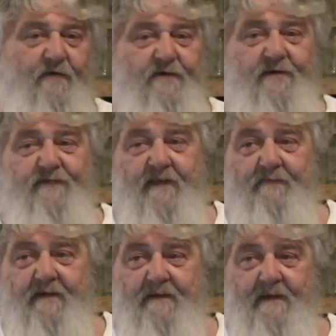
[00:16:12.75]
you just
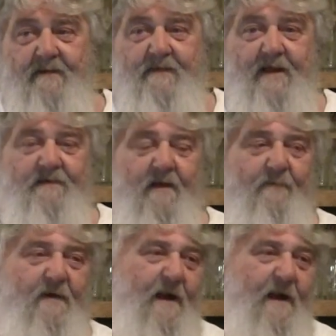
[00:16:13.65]
giving that number?